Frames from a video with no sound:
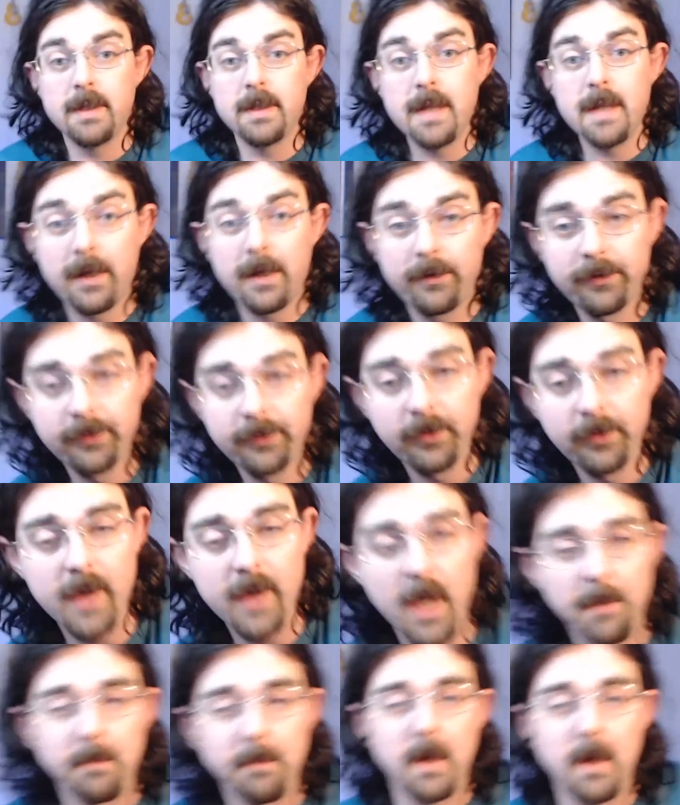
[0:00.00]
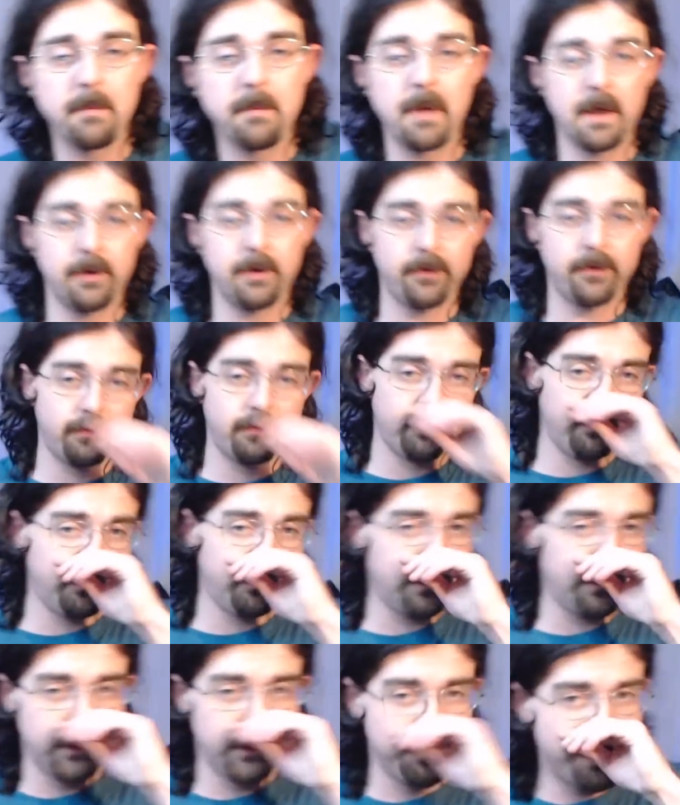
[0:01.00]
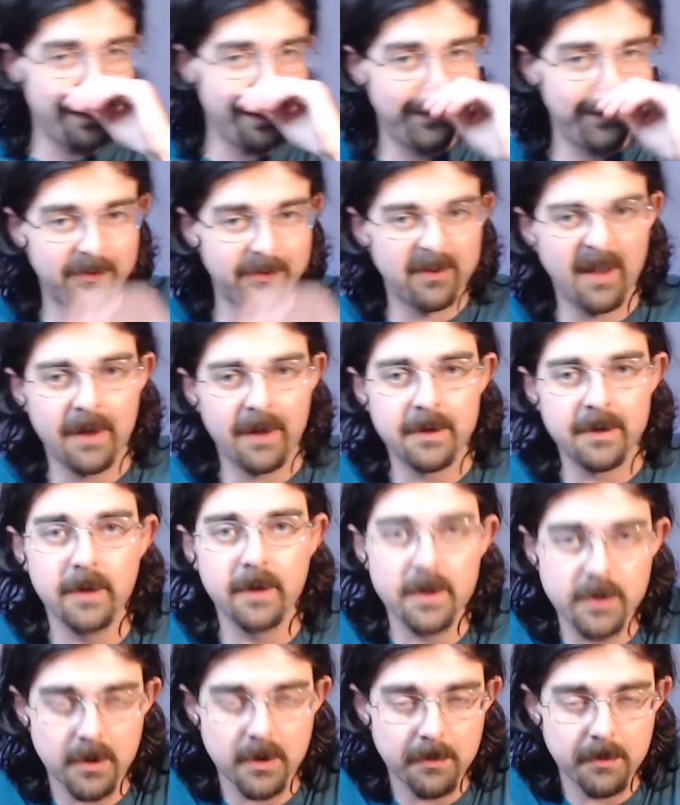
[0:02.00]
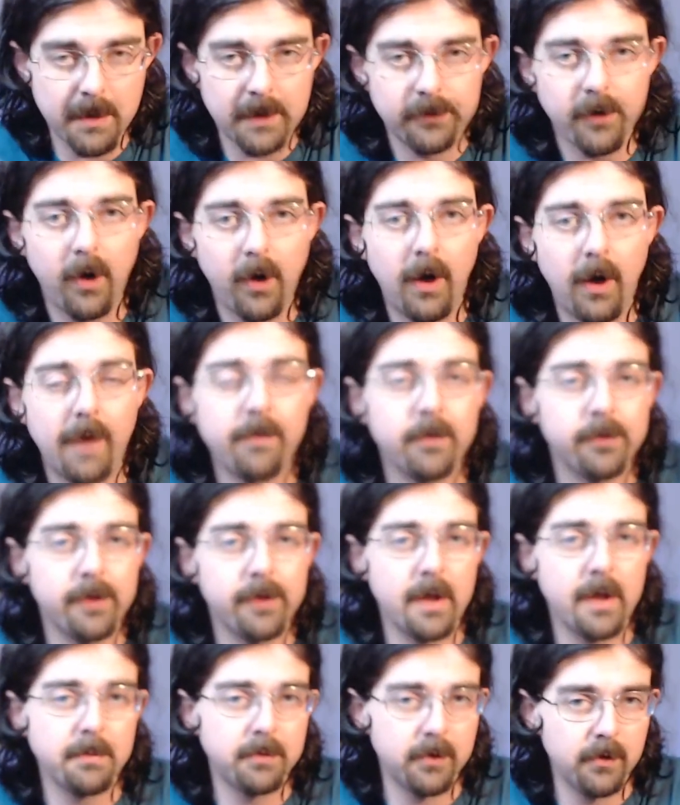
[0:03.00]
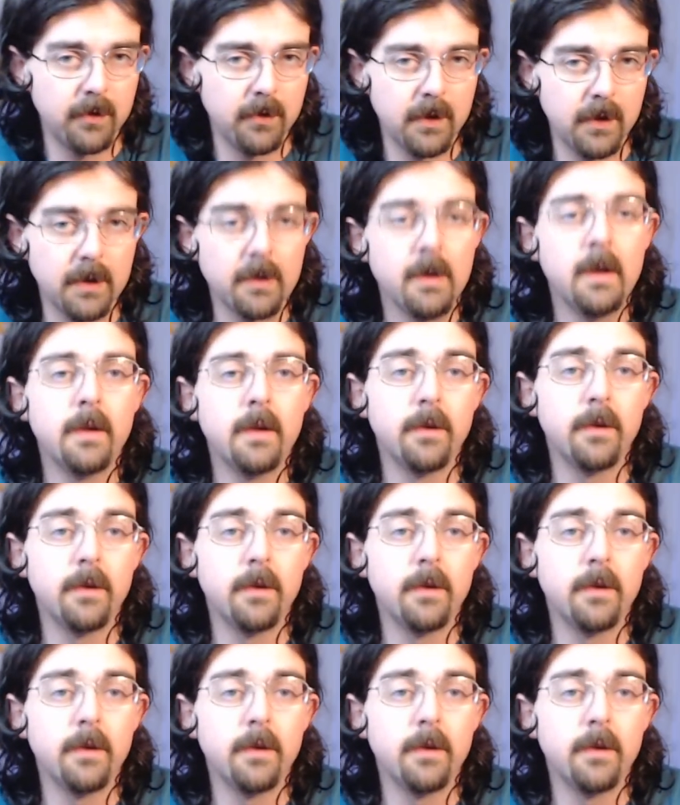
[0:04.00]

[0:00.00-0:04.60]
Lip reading: Yes. So the upright bass, the U bass, and the electric bass all have the same tuning,